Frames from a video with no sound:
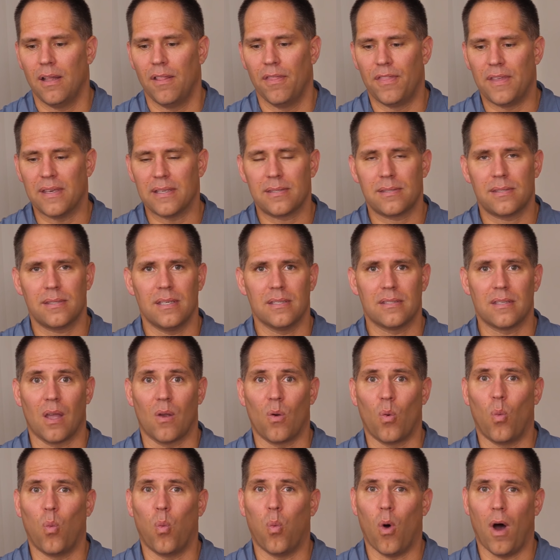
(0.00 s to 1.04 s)
This is a
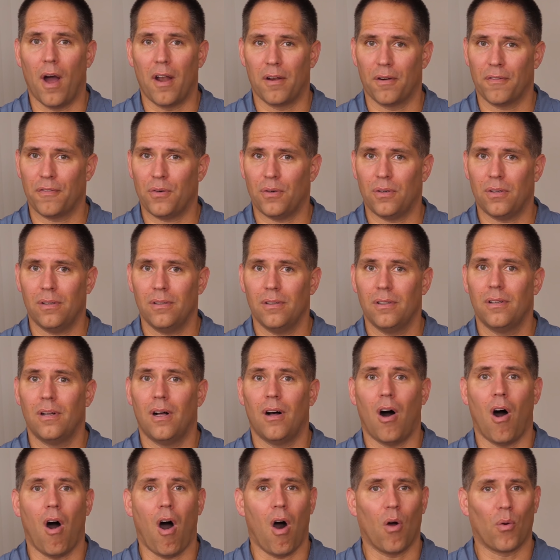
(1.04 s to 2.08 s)
wonderful
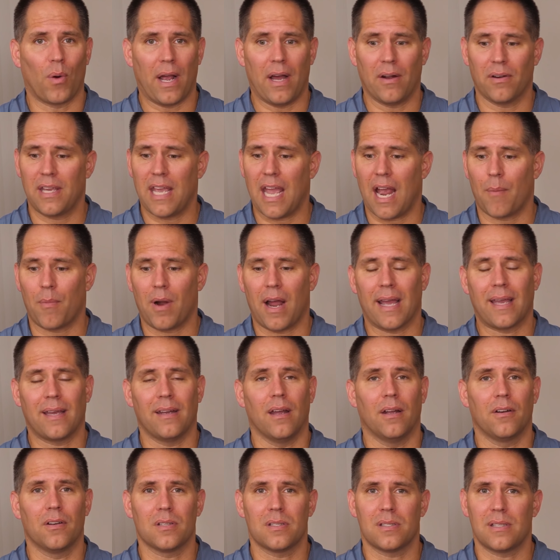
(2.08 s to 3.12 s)
all-round camera. I
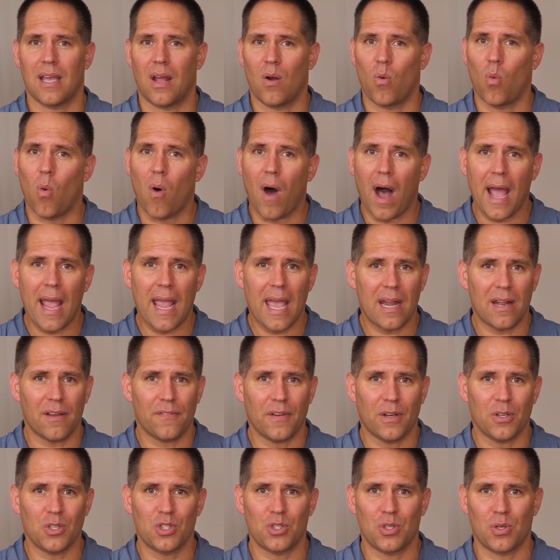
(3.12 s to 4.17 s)
can understand why
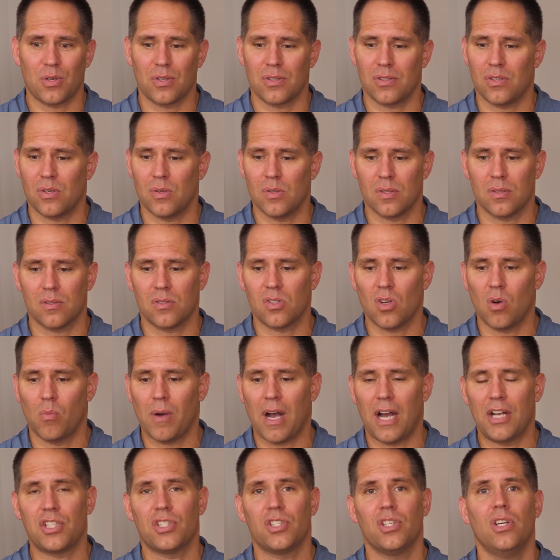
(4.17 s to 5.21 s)
NFL shooters use it so
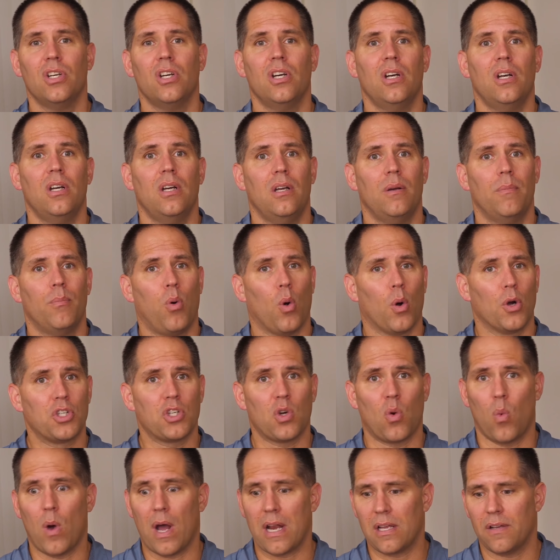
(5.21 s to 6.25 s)
much.
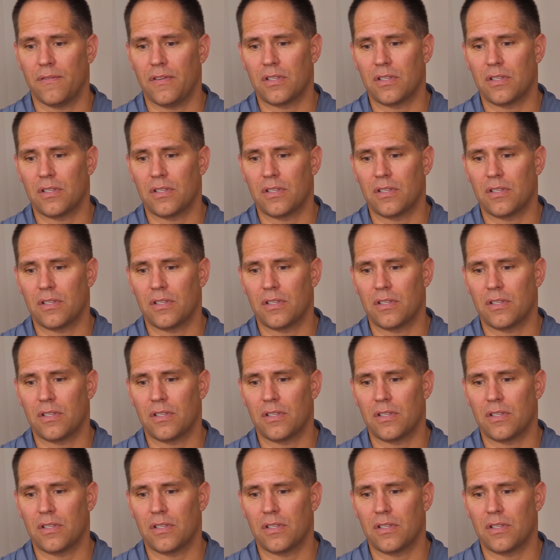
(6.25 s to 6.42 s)
Portrait wedding